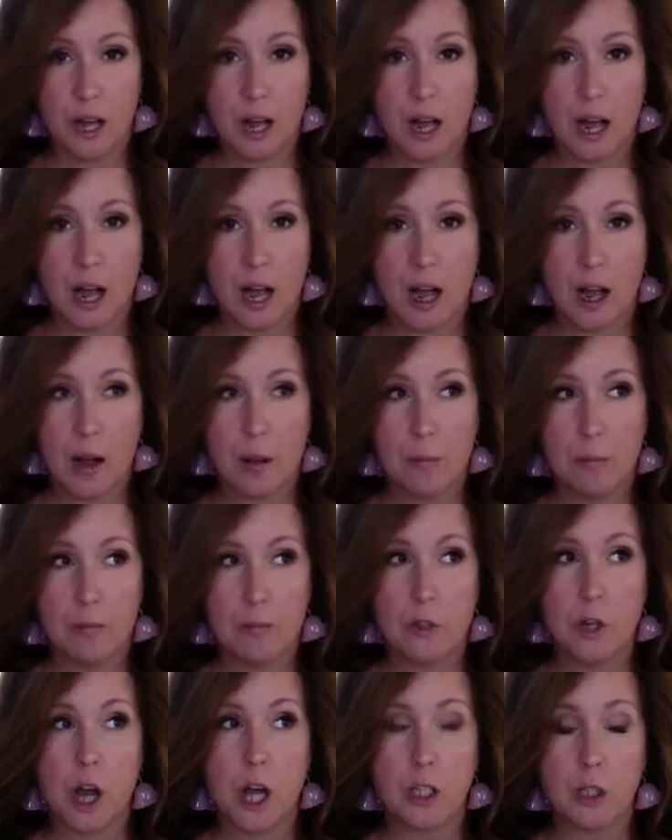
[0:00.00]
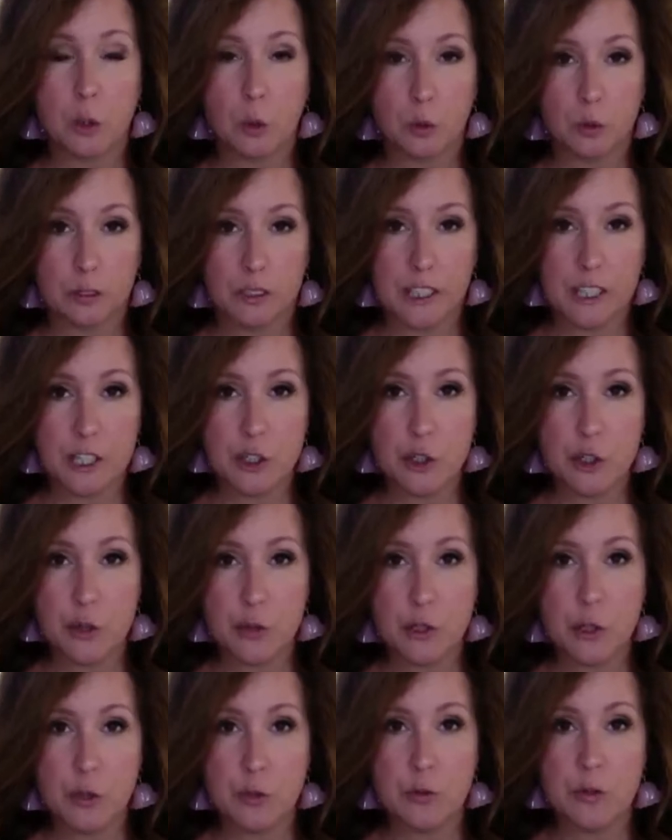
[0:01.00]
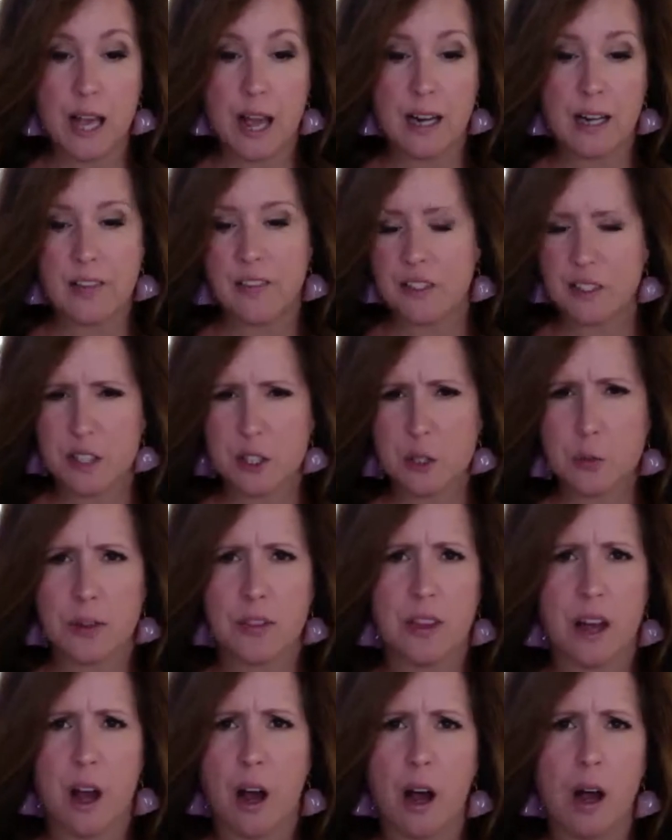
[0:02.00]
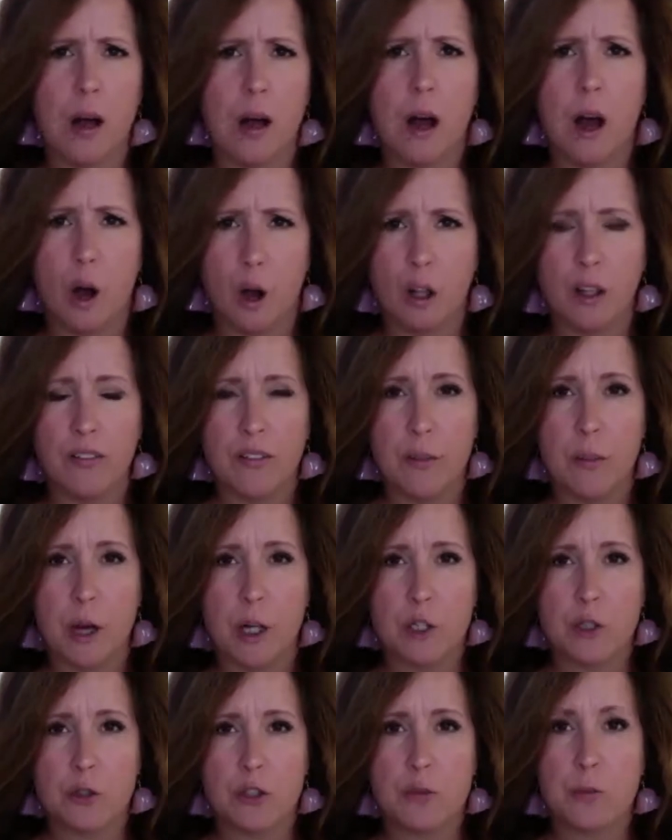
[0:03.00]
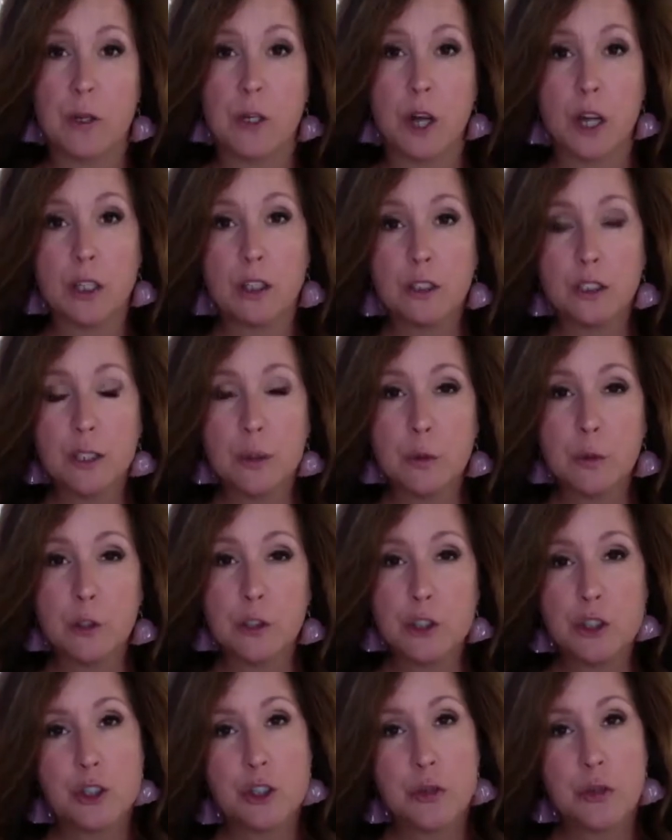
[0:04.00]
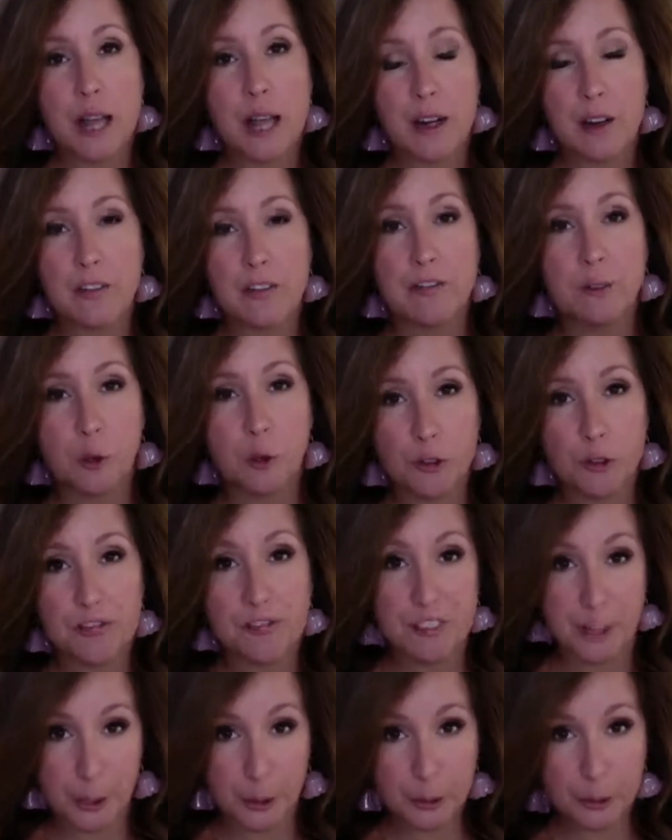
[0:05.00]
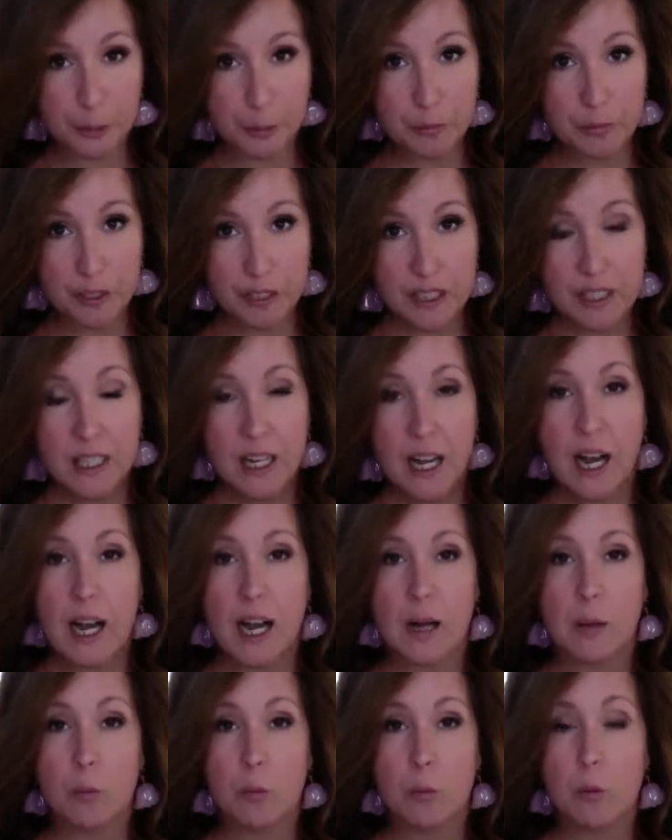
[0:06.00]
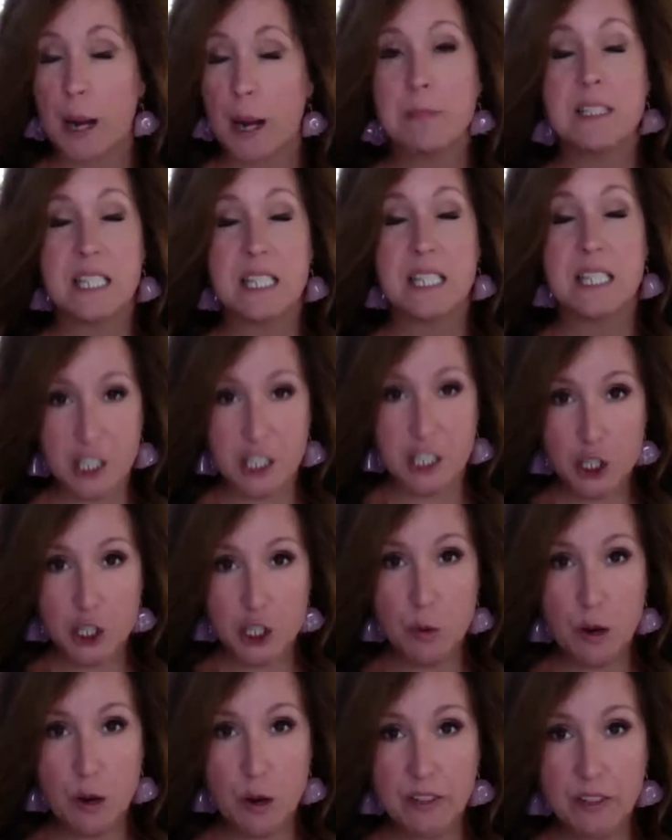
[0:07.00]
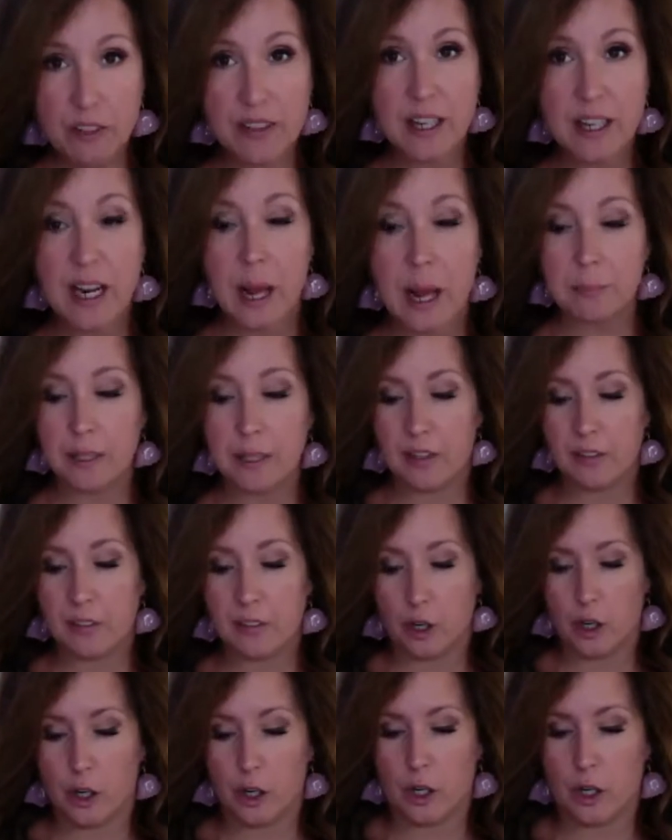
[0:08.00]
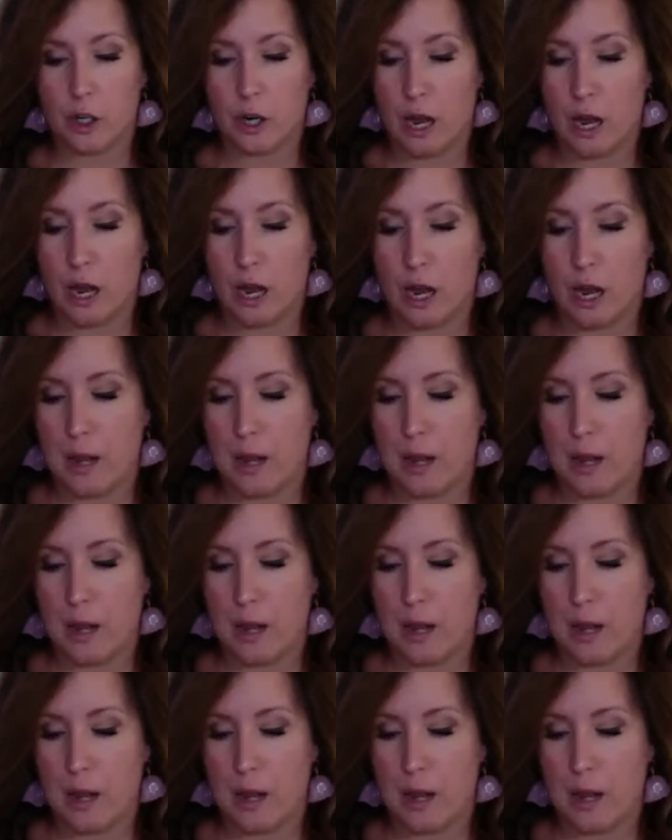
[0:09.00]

Not only do you get, and this is with all of the modules, but not only do you get a full film where I'm teaching you everything, I'm either